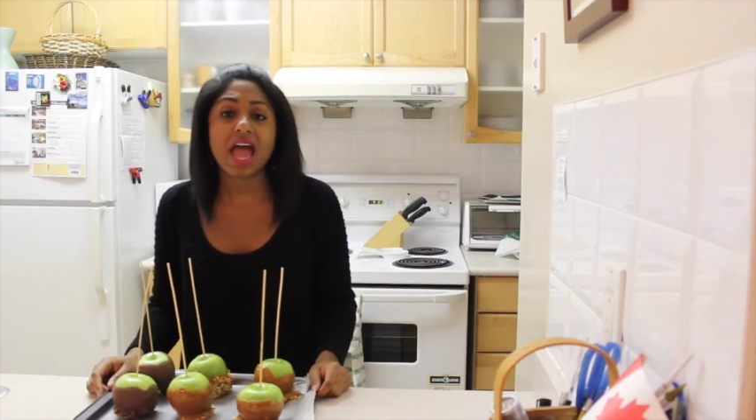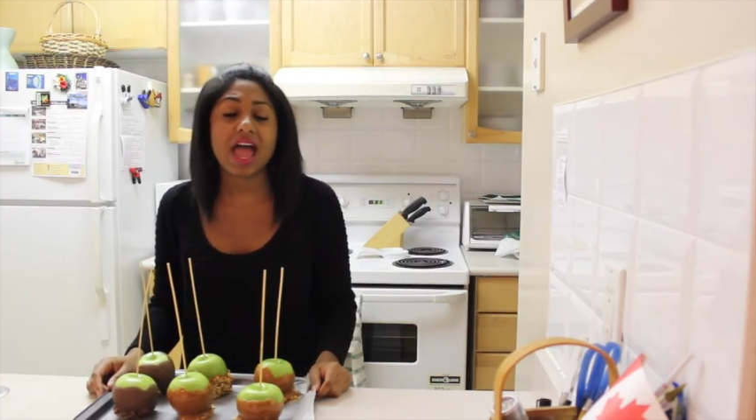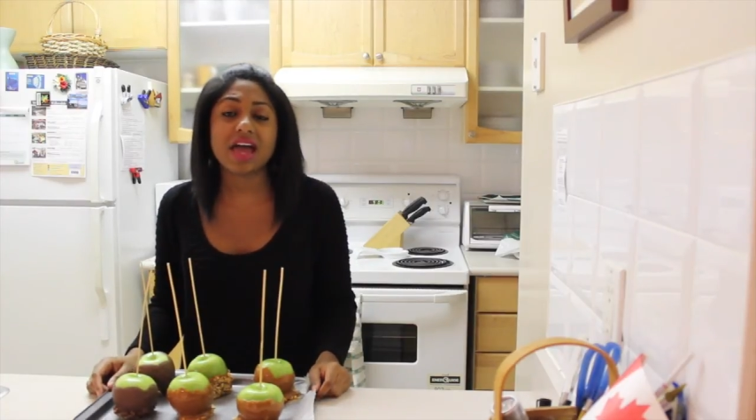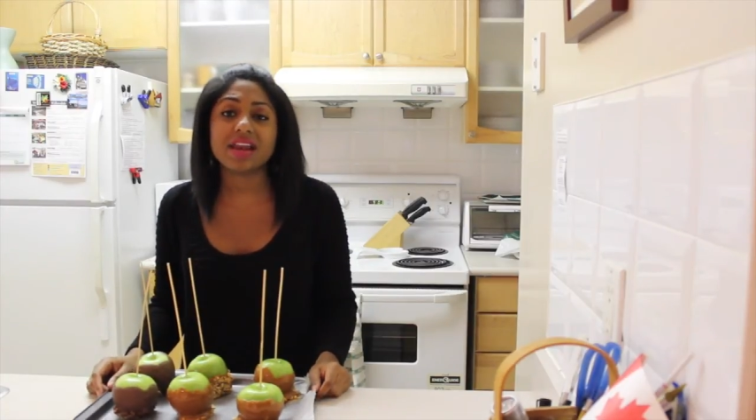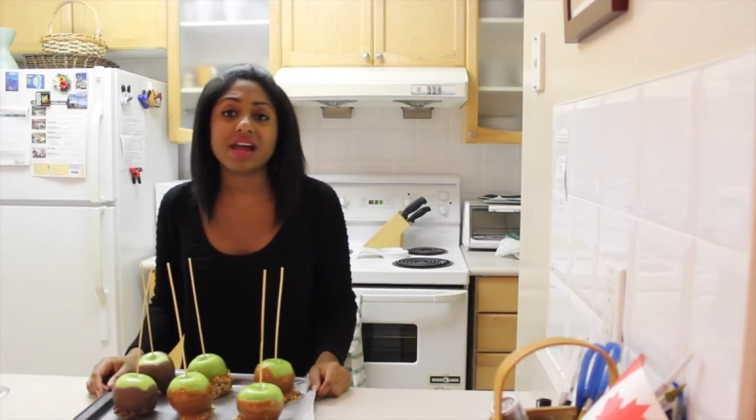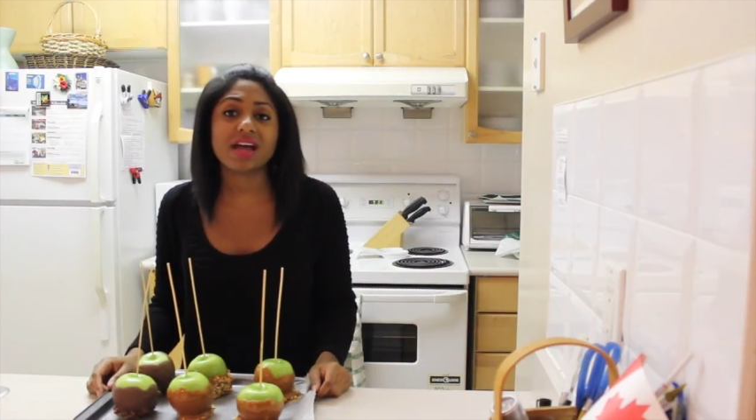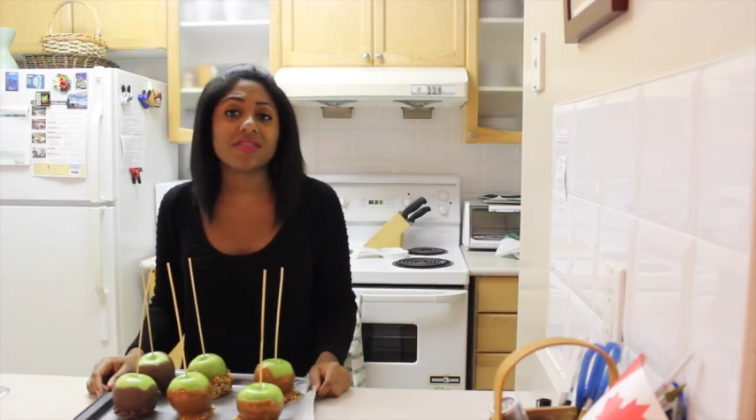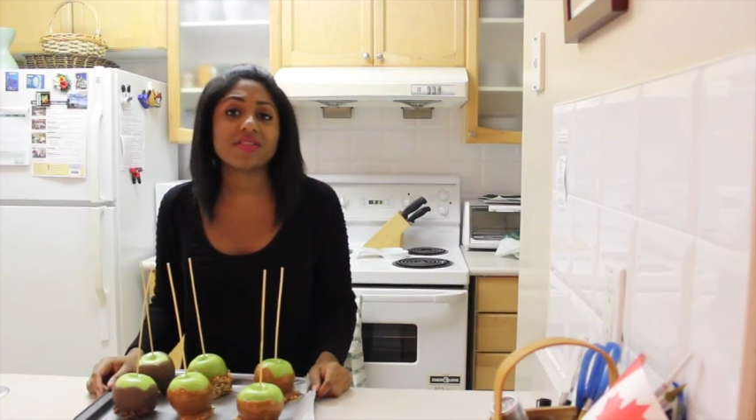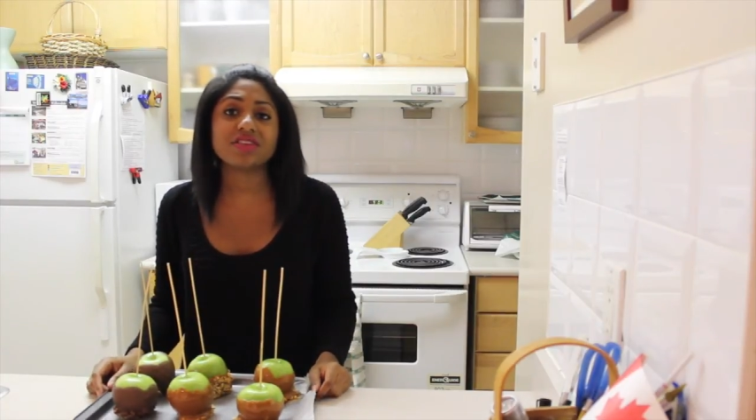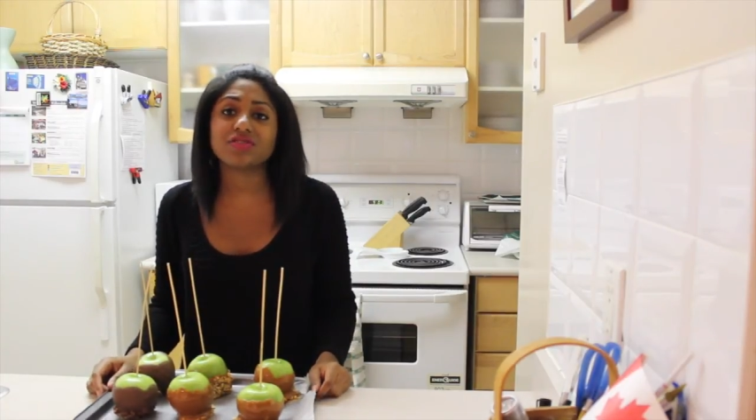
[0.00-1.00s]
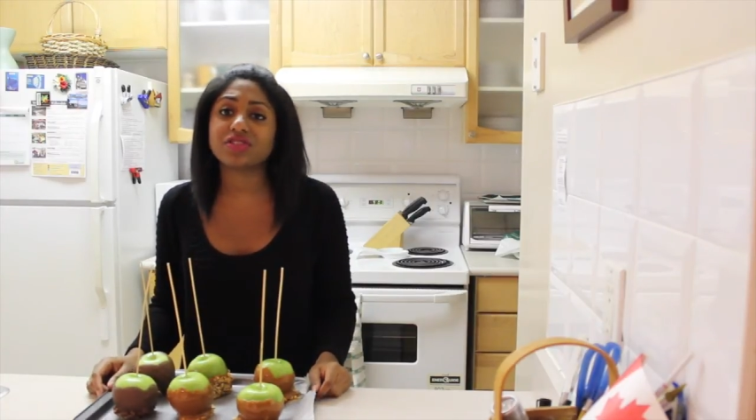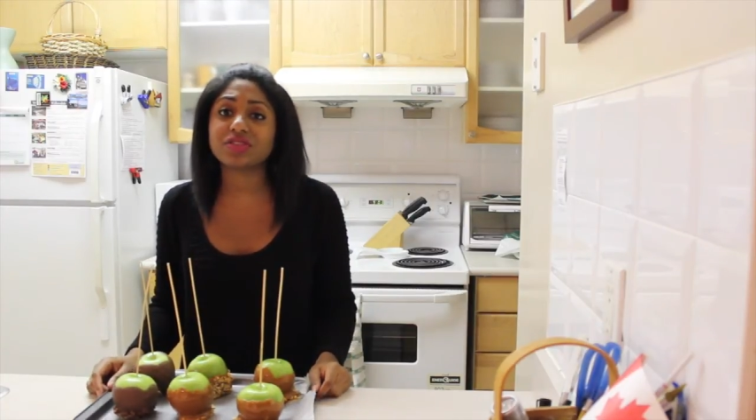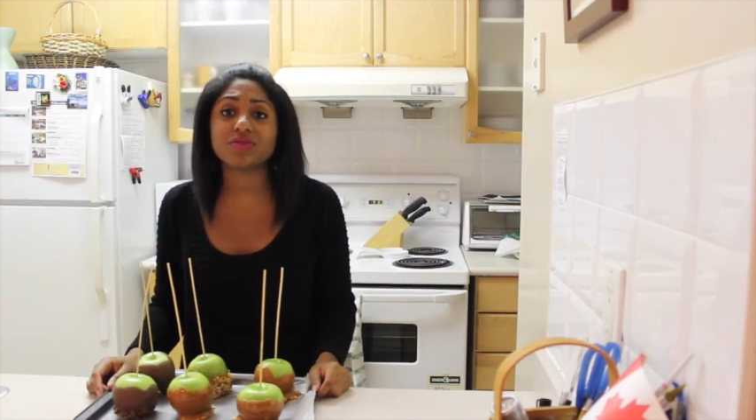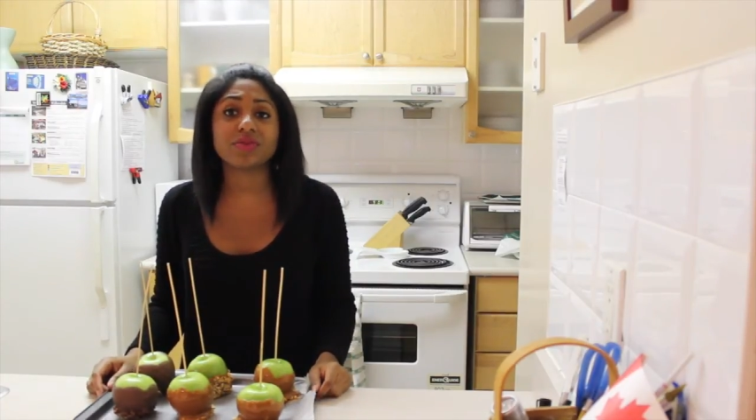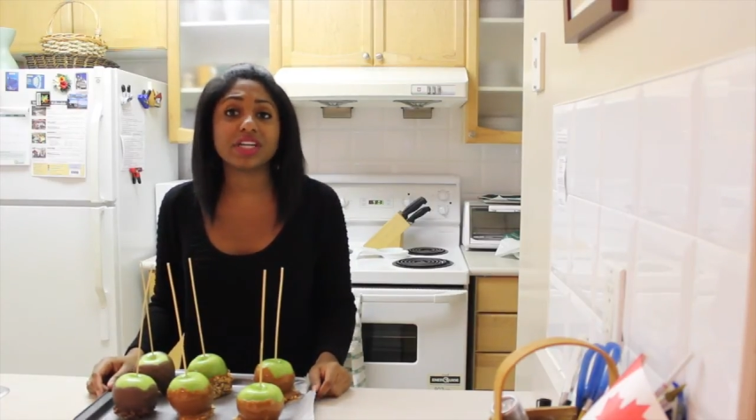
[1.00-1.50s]
And I think these are
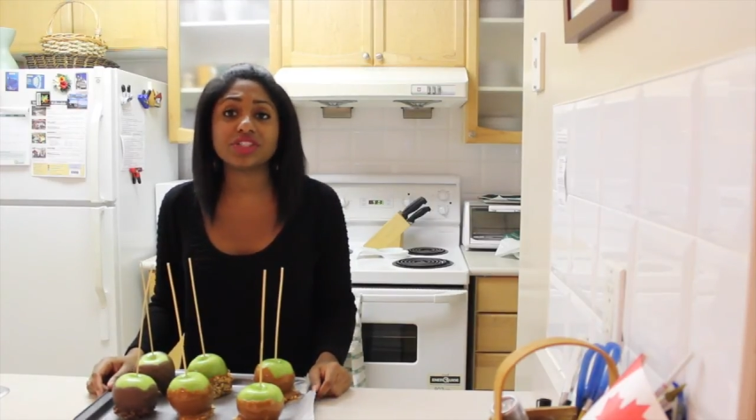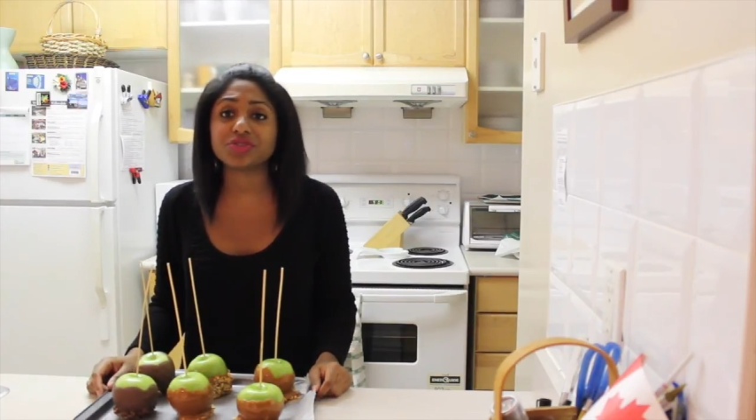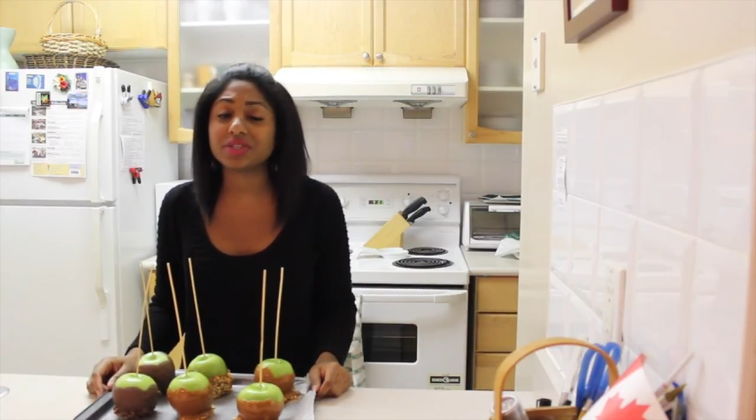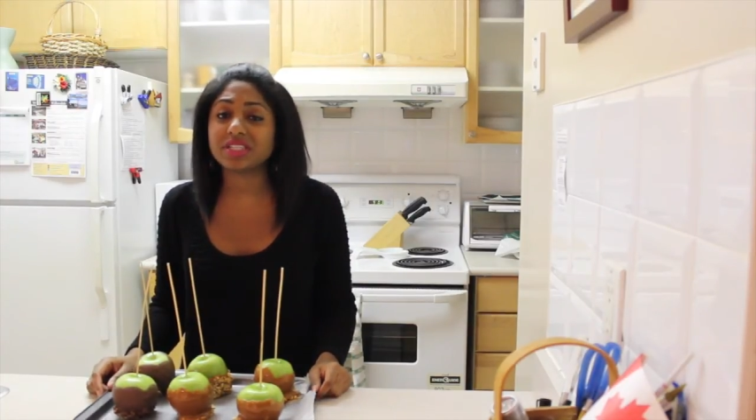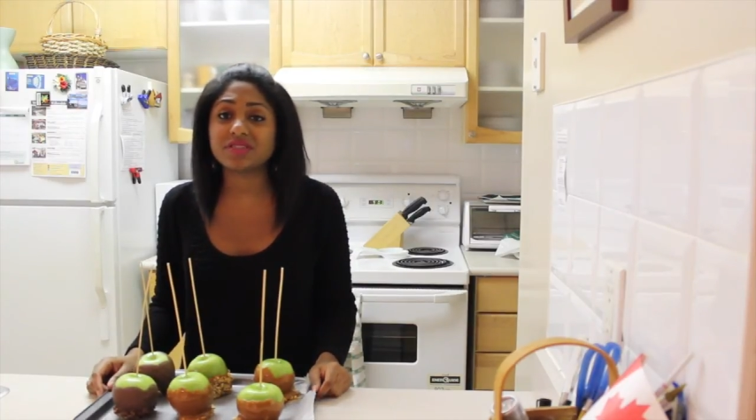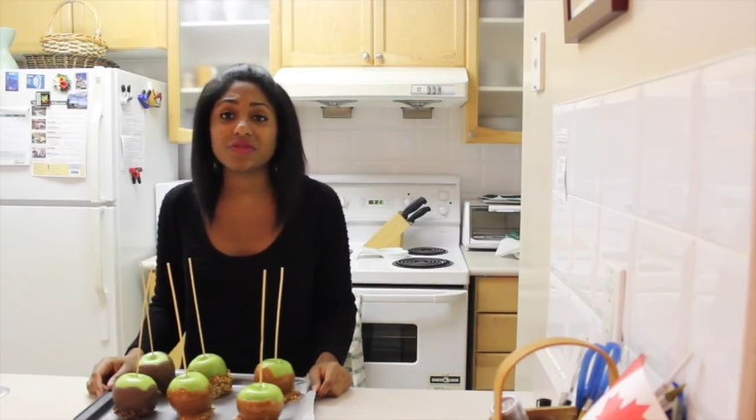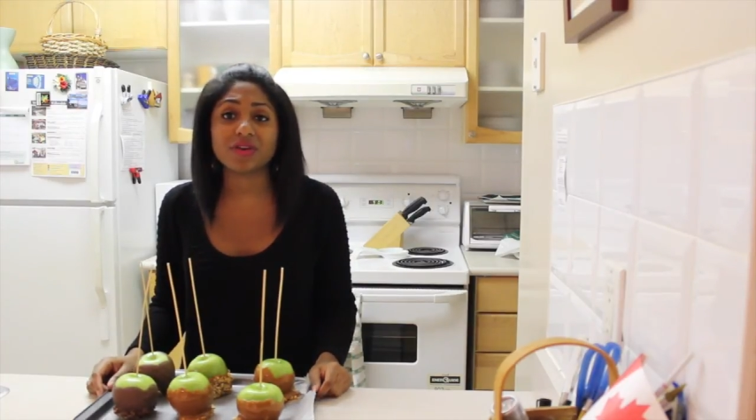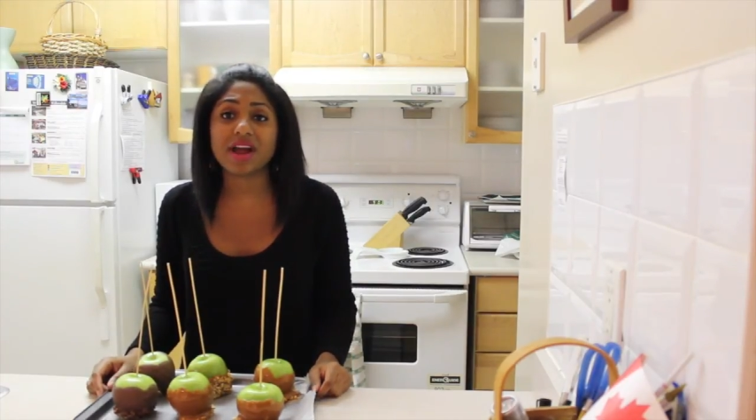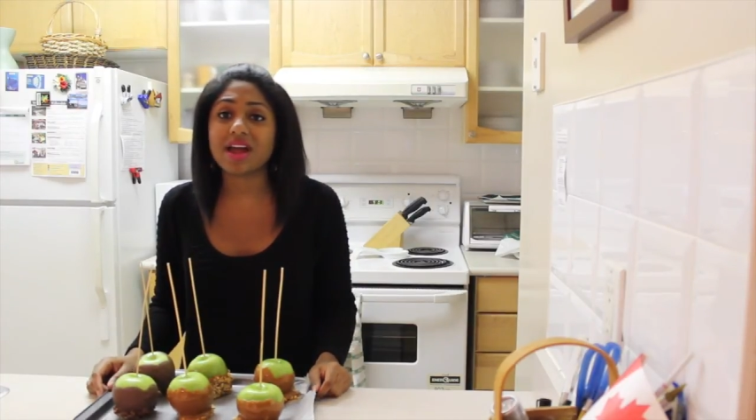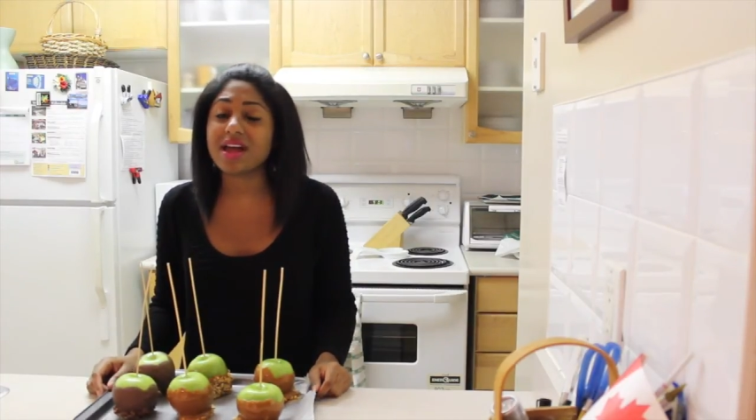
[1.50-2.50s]
just great treats for